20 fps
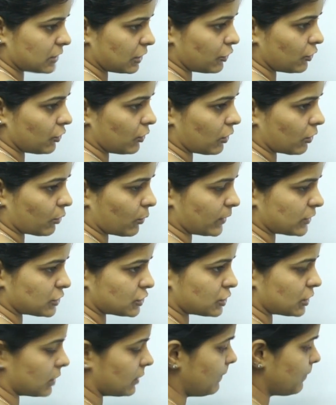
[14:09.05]
in your
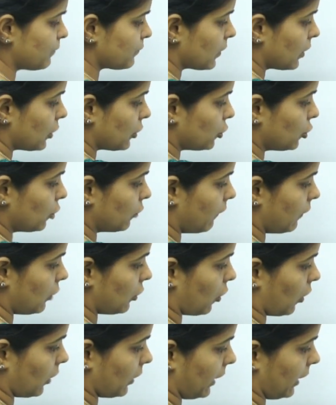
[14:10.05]
question, you will
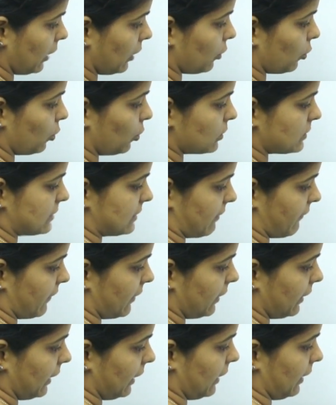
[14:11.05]
not include
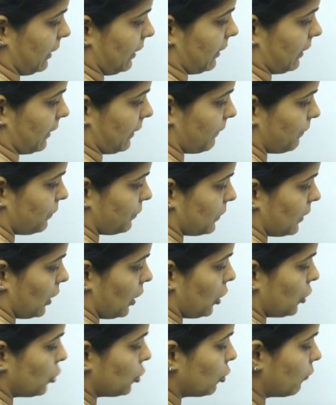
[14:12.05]
70 here.
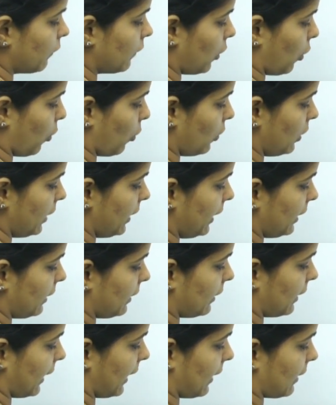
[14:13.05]
You will
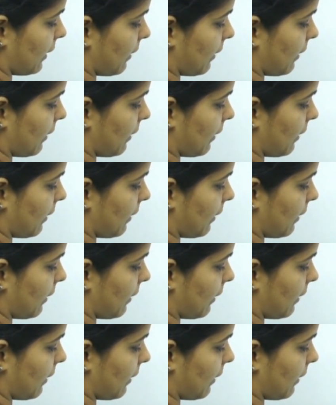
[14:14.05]
only take